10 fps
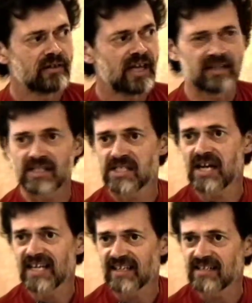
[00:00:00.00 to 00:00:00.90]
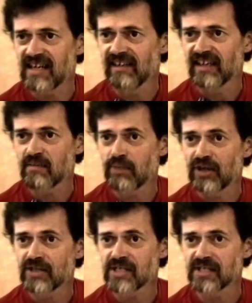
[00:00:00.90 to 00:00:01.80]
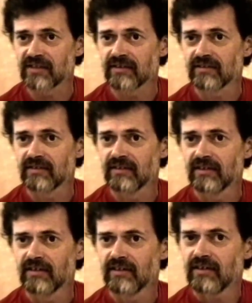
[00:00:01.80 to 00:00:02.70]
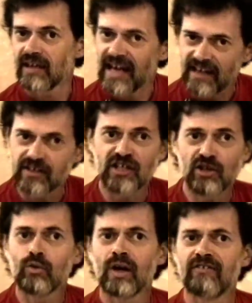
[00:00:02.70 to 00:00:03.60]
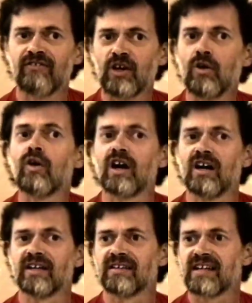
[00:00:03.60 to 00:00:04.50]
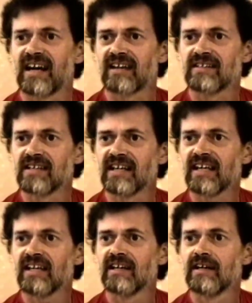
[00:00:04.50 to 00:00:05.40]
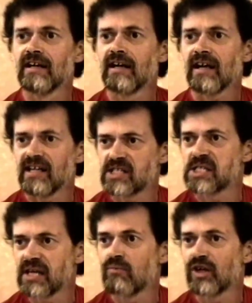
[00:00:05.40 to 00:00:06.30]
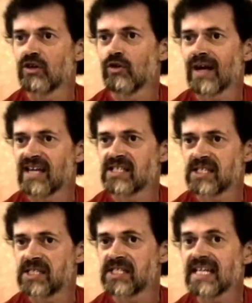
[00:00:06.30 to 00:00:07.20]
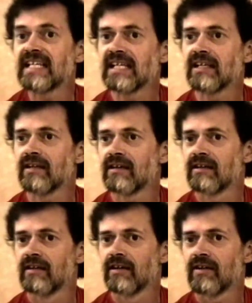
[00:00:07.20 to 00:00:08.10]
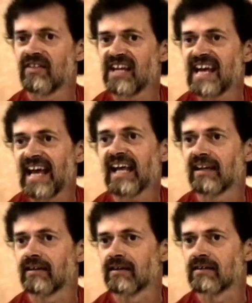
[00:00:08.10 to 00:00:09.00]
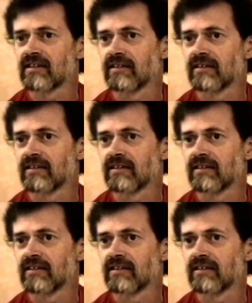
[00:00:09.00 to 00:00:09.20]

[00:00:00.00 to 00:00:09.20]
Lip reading: and a psychedelic person and a UFO contactee is someone who has seen the end.